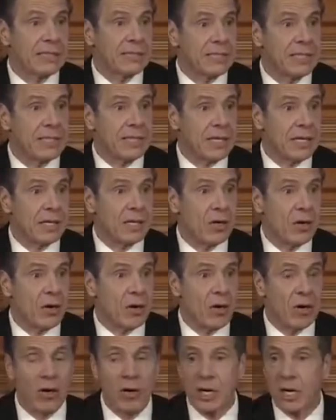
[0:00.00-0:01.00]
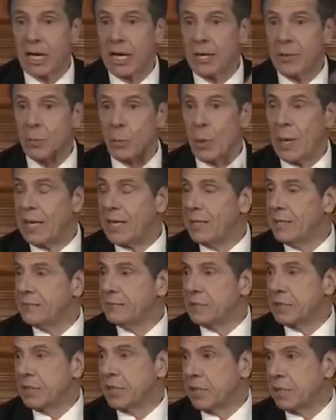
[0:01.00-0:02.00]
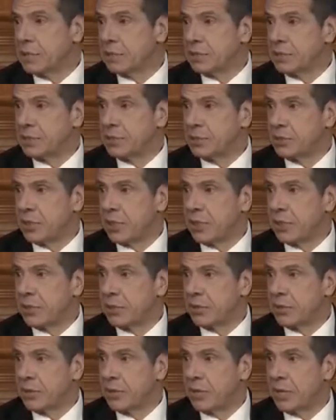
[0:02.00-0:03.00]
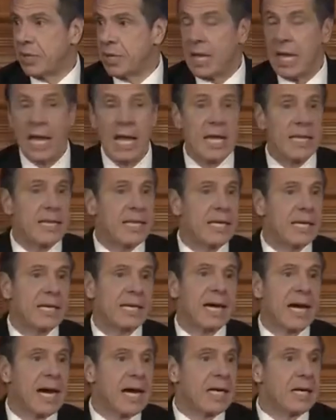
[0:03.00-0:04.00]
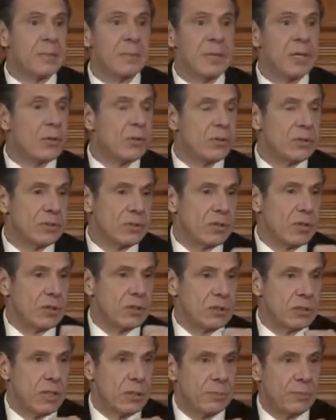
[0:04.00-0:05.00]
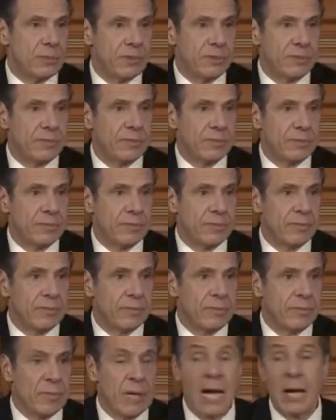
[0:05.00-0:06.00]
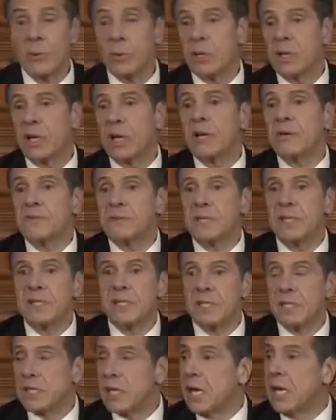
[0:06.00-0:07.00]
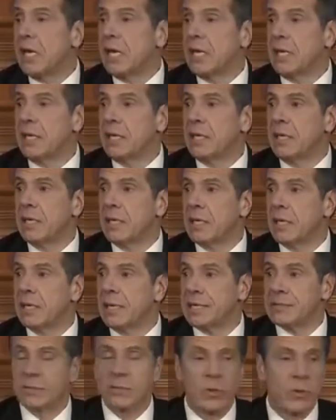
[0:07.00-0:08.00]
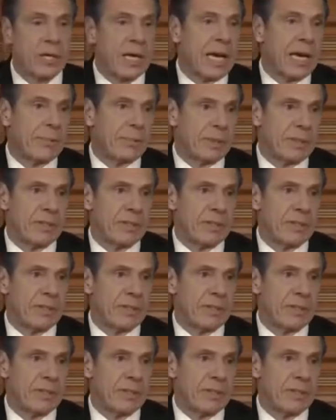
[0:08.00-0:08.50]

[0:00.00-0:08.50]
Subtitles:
in their car and waves and hugs each other and the economy all starts up. I would love to say that's going to happen.